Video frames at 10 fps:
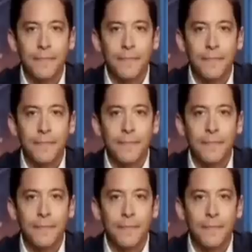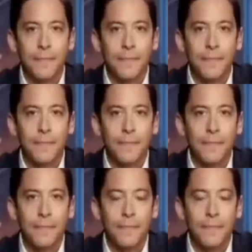
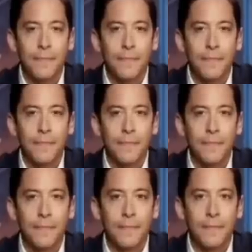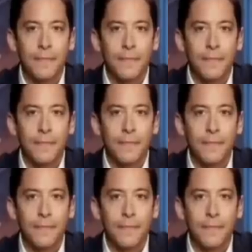
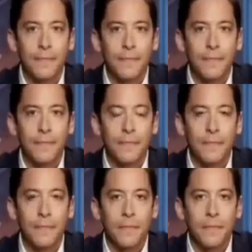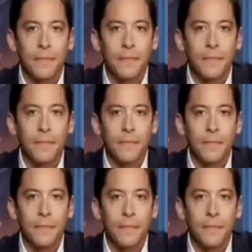
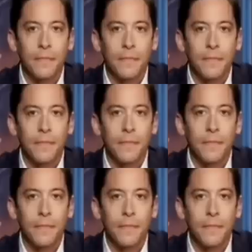(silent)